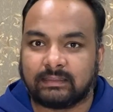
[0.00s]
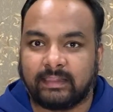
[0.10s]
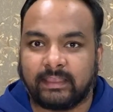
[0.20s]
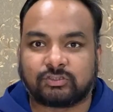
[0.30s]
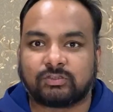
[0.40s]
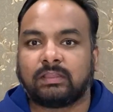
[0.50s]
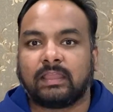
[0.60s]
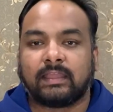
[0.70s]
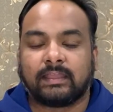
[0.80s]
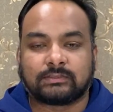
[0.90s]
the election.
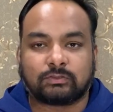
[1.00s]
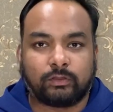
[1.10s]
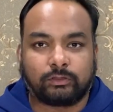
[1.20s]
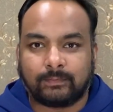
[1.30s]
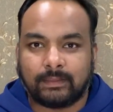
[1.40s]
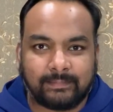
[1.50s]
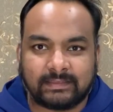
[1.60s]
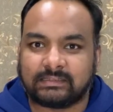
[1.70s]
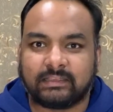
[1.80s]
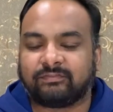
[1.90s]
It's going to be a
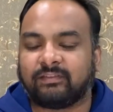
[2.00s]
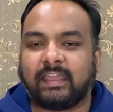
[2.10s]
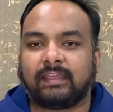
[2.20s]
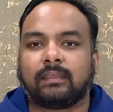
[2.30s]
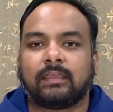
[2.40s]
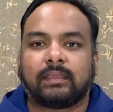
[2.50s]
messy affair.